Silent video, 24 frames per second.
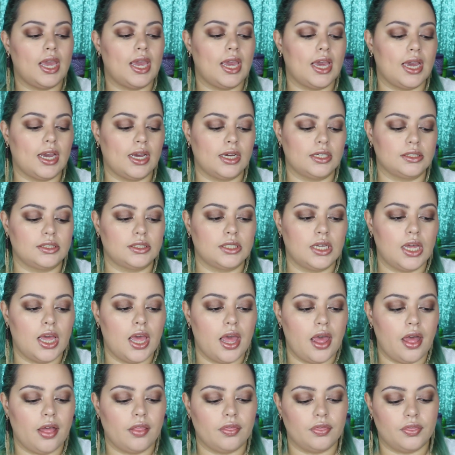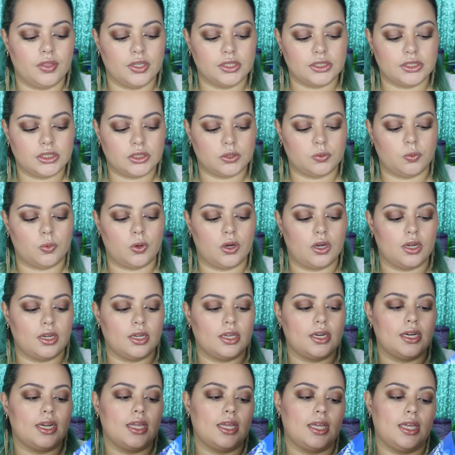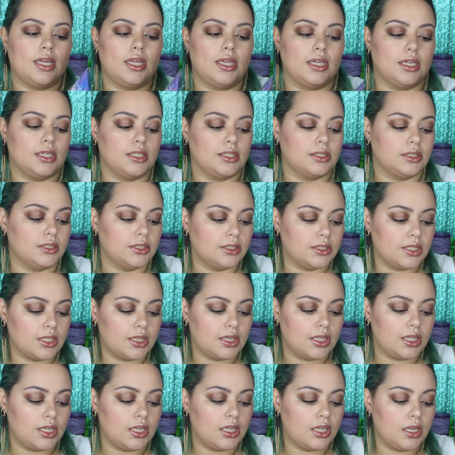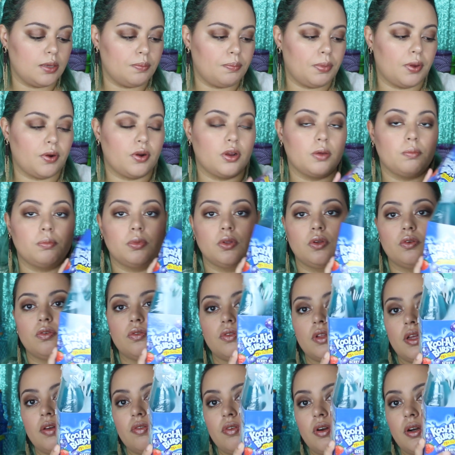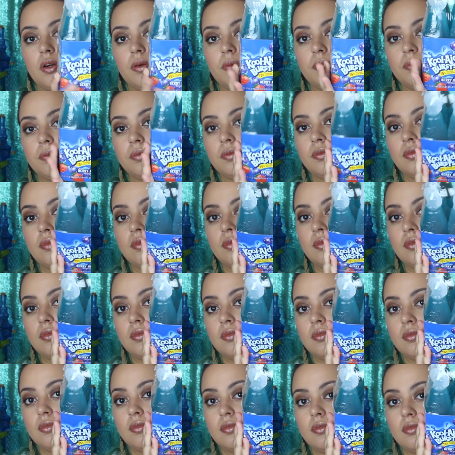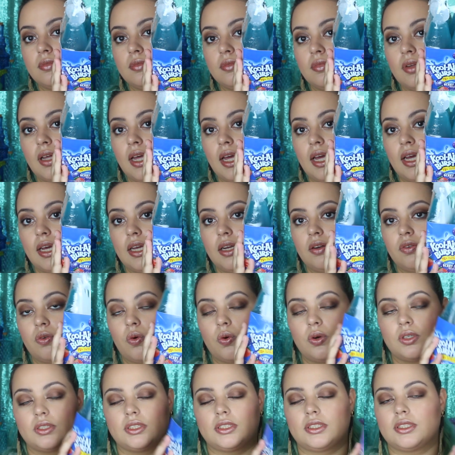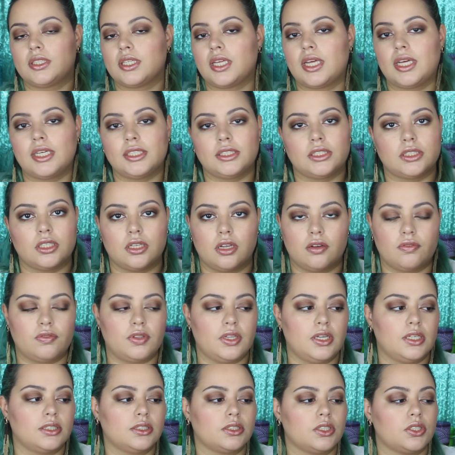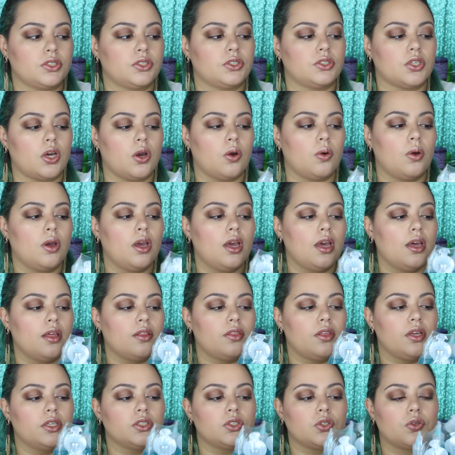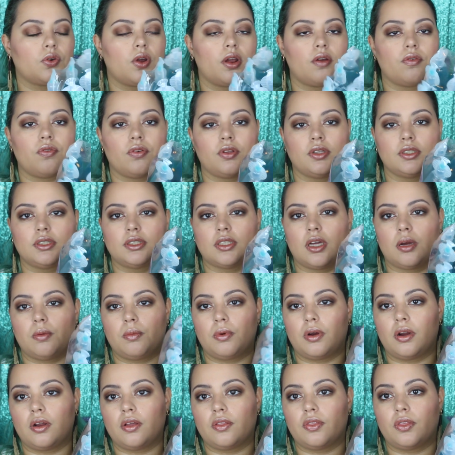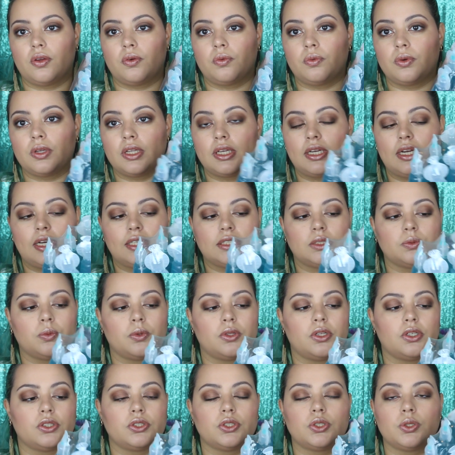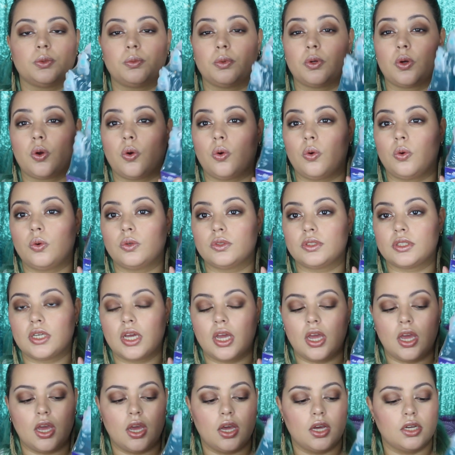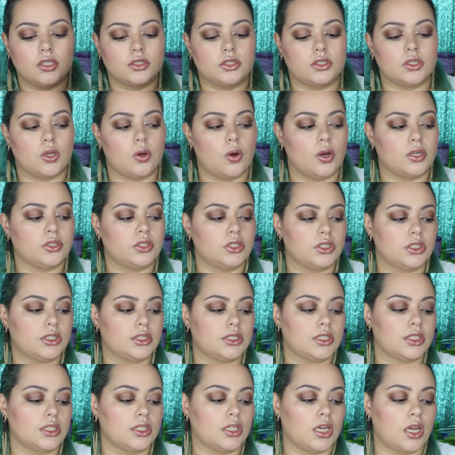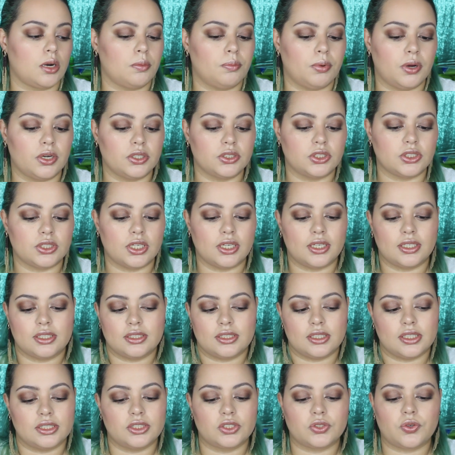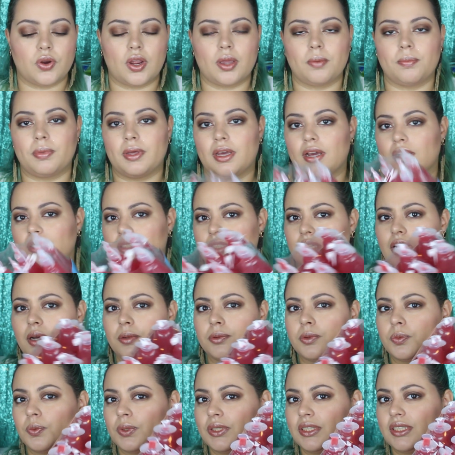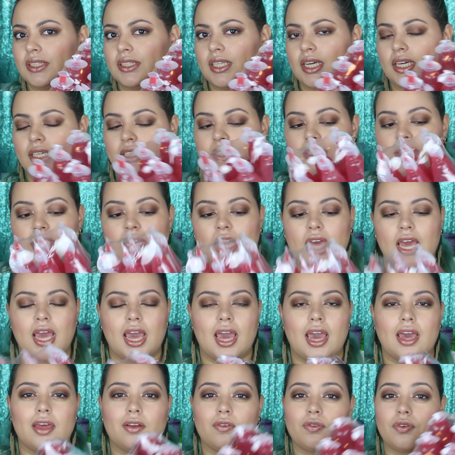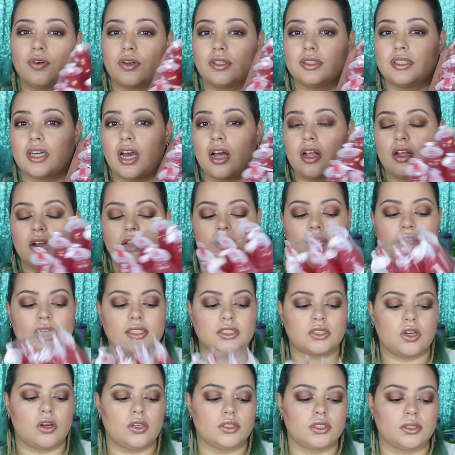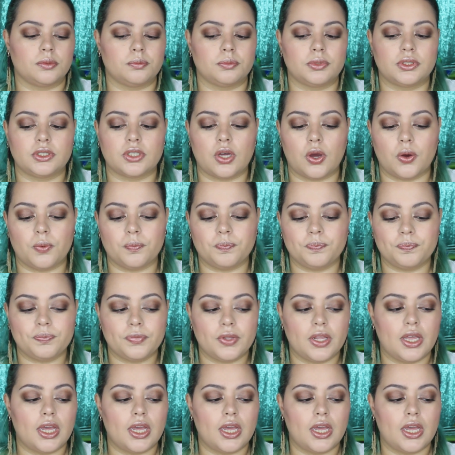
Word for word: And this one is the Berry Blue flavor. And of course, the kids love these. So these are great for the summer. They're really nice when they're super cold. So I just got a bunch, and it's great because it comes with 6. And for $1, that's awesome. So